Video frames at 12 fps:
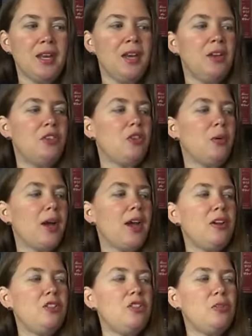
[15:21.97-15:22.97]
So
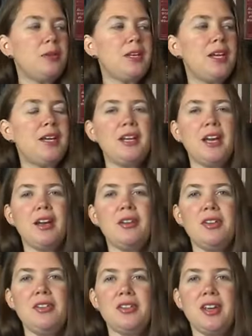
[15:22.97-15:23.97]
as you're planning out
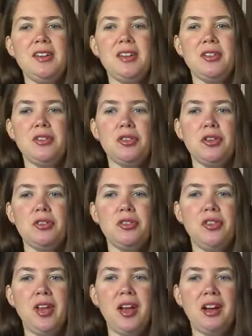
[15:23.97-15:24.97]
these ideas for
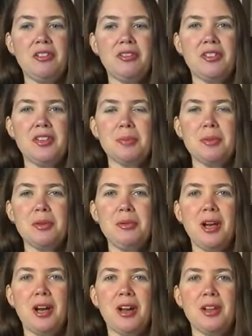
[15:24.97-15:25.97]
yourself in the blue
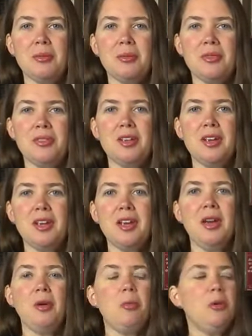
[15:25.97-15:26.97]
columns,
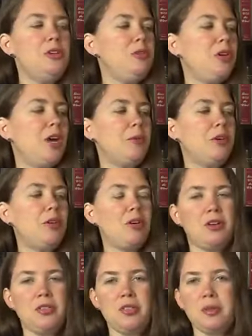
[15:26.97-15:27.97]
when you come
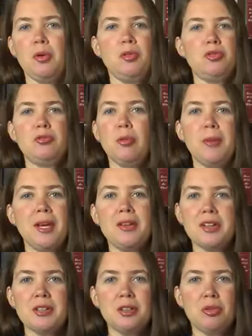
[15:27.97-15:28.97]
across the most
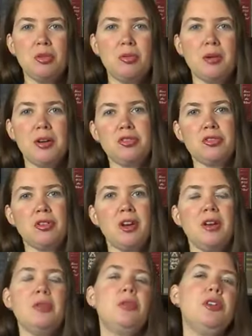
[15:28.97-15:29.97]
romantic local
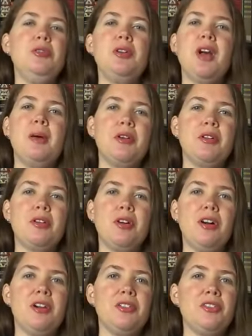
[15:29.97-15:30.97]
restaurant, or you come
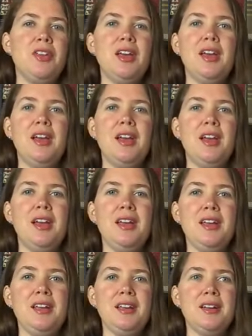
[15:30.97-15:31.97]
across
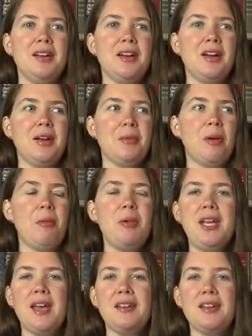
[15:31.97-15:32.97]
a
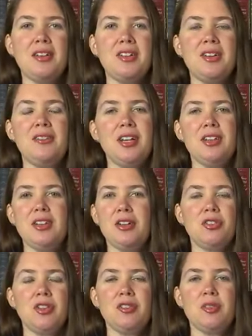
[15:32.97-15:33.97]
weekend activity that your
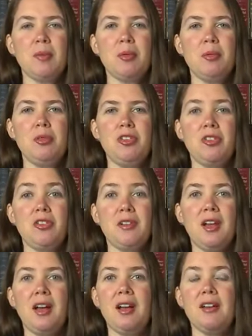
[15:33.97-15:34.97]
service member would just
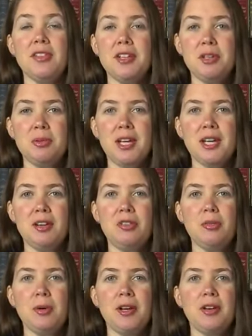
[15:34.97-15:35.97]
love that you can't do
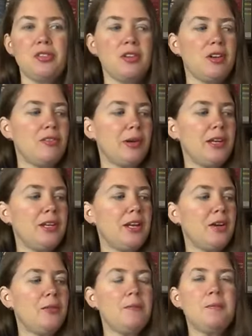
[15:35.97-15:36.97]
by yourself right now,